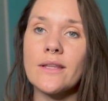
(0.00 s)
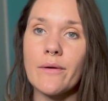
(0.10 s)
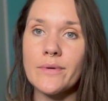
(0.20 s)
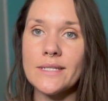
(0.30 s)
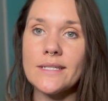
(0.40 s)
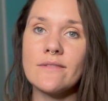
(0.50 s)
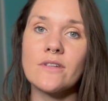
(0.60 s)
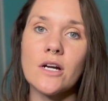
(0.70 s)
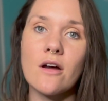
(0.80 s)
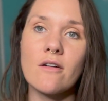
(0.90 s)
that
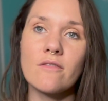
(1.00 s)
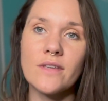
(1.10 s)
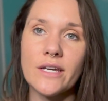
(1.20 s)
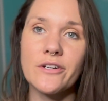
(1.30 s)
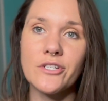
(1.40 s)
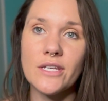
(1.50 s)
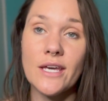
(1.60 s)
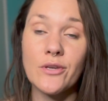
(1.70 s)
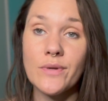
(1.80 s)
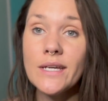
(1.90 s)
receiver of the energy
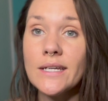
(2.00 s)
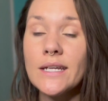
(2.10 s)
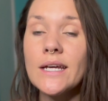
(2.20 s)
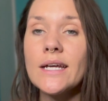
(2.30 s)
that you need